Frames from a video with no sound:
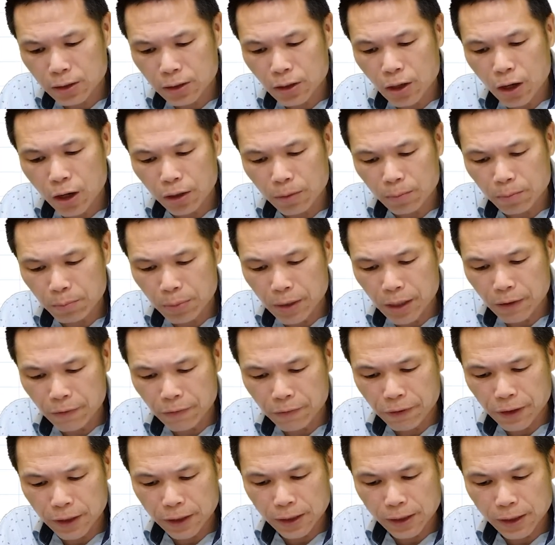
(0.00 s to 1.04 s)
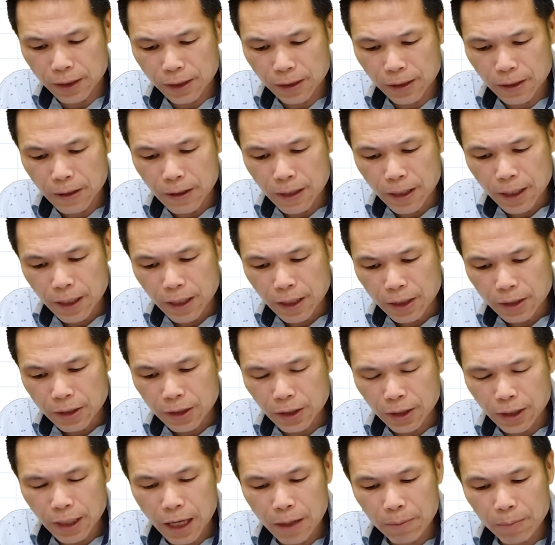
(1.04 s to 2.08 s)
dot b first.
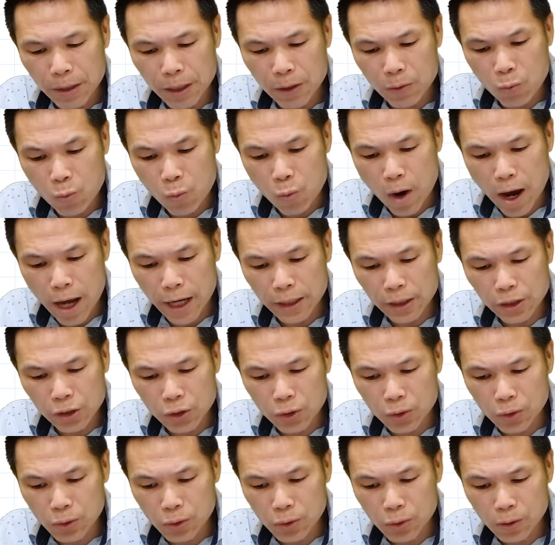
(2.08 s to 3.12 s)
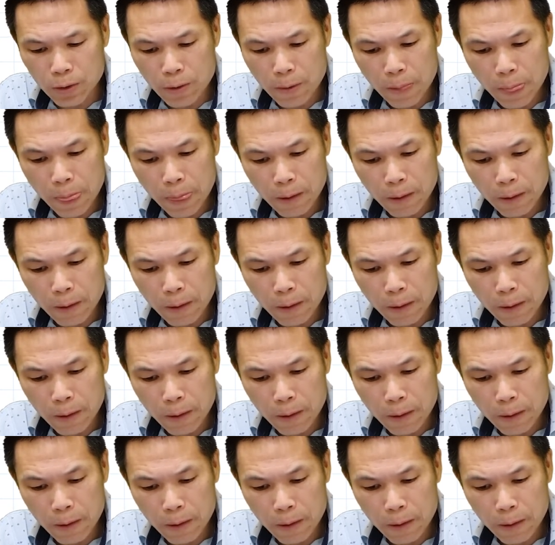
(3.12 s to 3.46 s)
So that means 1, 2,